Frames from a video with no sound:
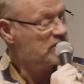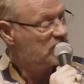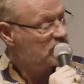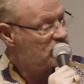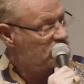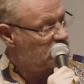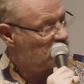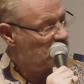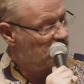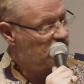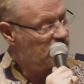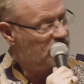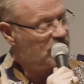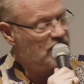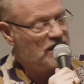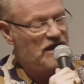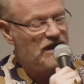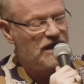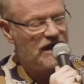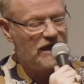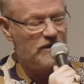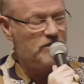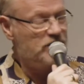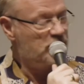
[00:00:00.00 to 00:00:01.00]
So
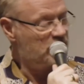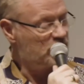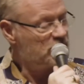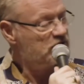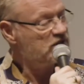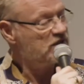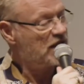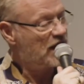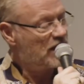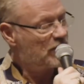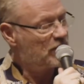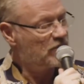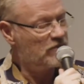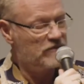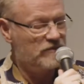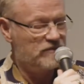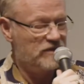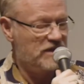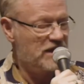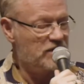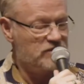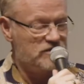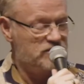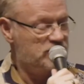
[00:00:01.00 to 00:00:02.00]
it, it was that,
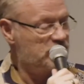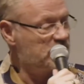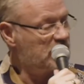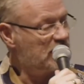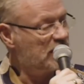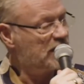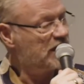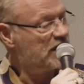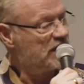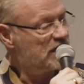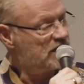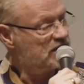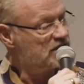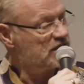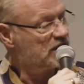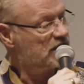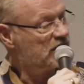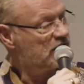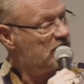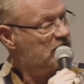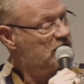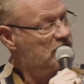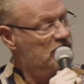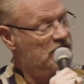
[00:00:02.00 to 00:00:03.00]
but that was really
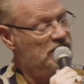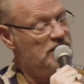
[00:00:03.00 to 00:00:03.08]
easy.